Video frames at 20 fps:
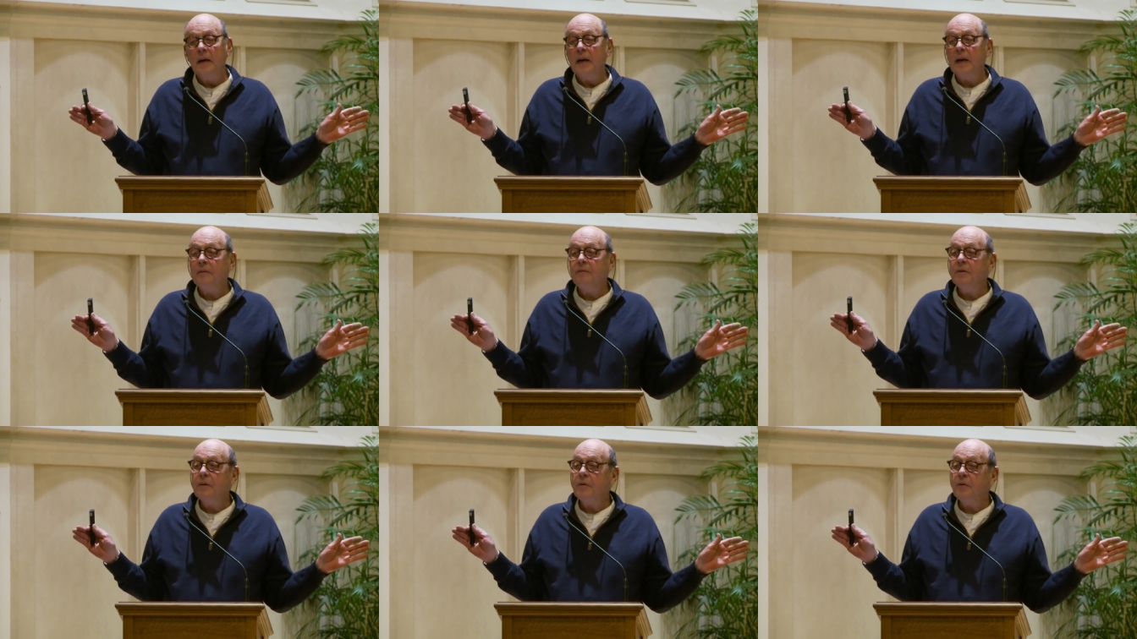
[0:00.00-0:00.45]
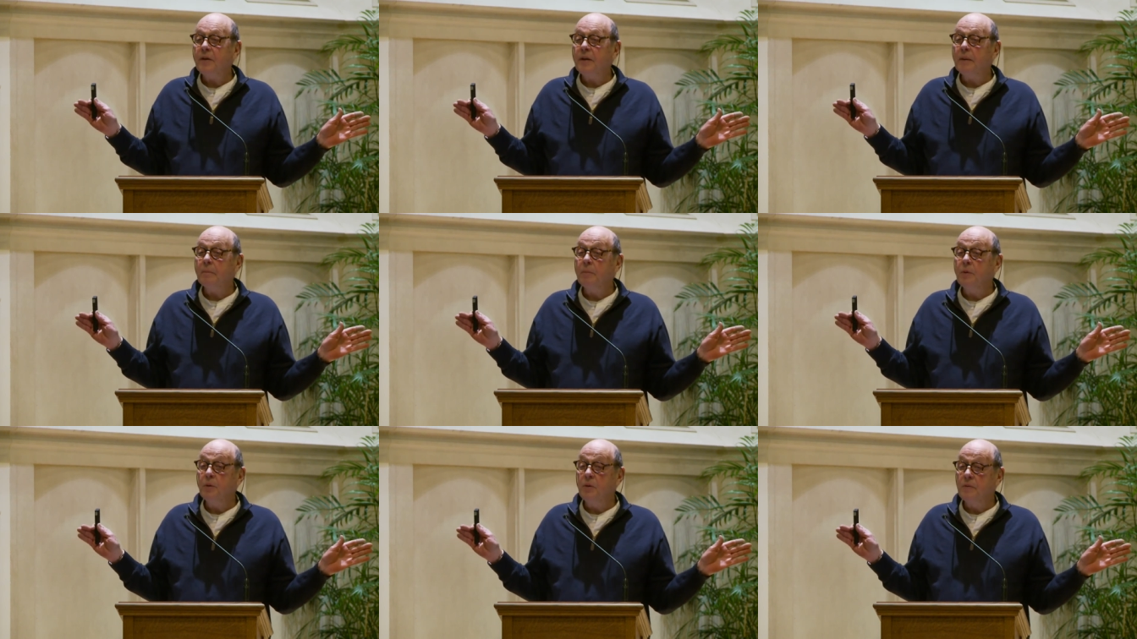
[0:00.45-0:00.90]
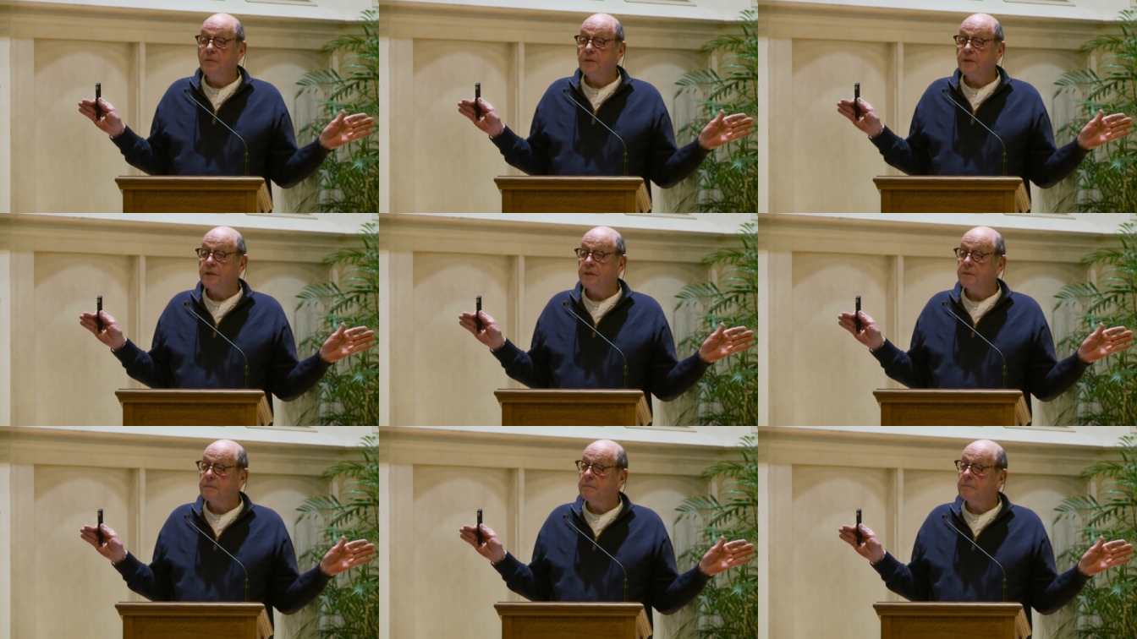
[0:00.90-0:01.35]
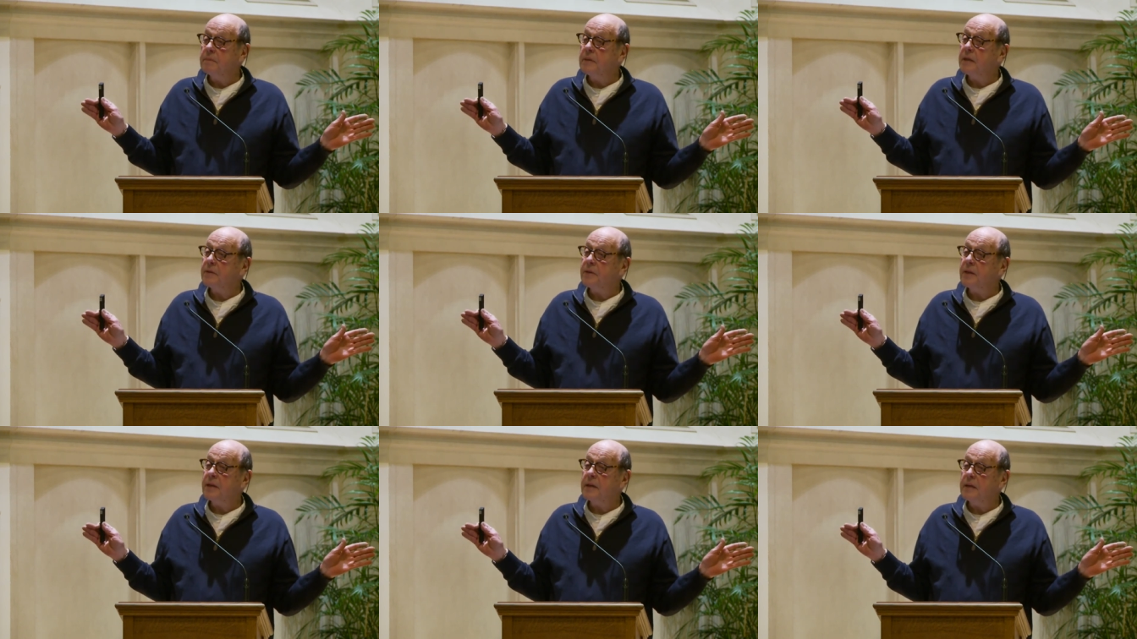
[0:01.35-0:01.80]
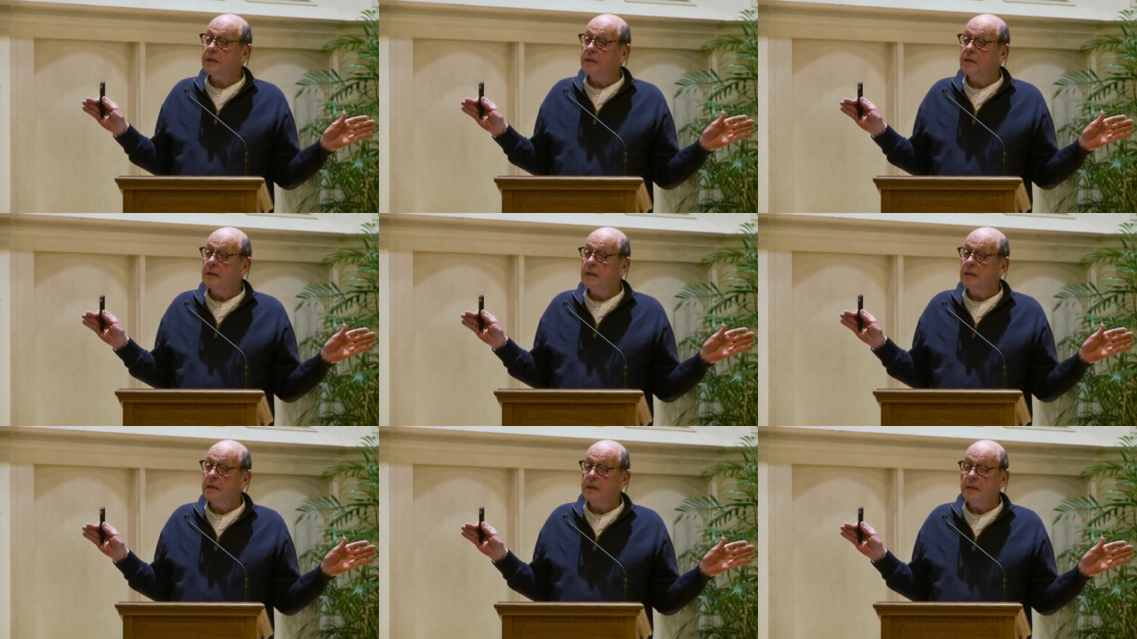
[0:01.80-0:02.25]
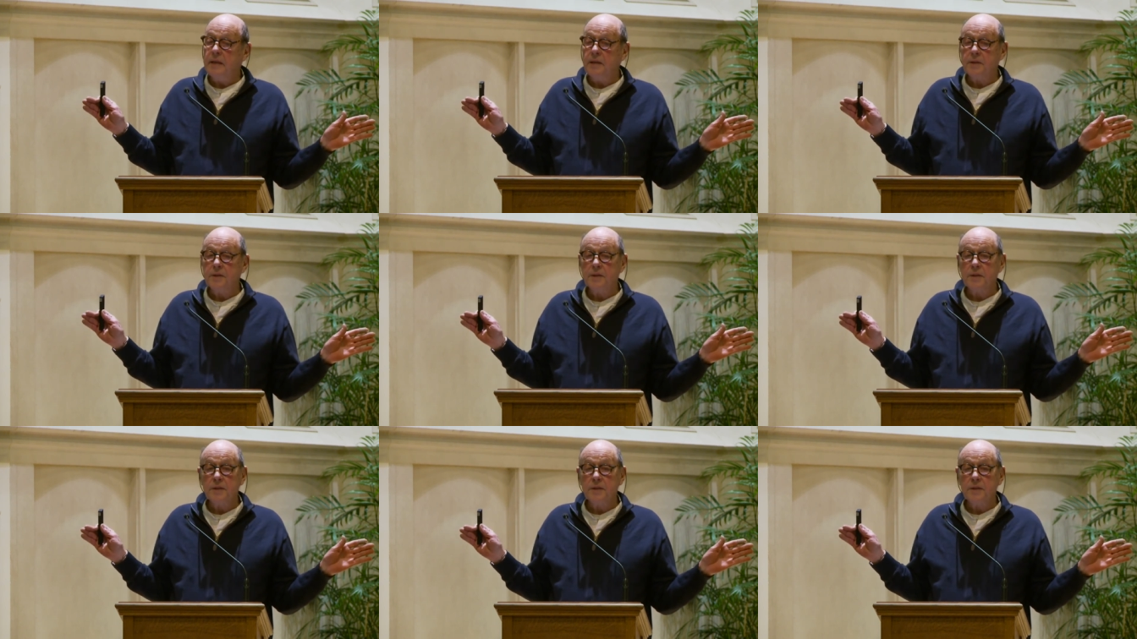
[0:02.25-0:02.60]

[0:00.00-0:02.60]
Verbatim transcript: everything moves. Nothing is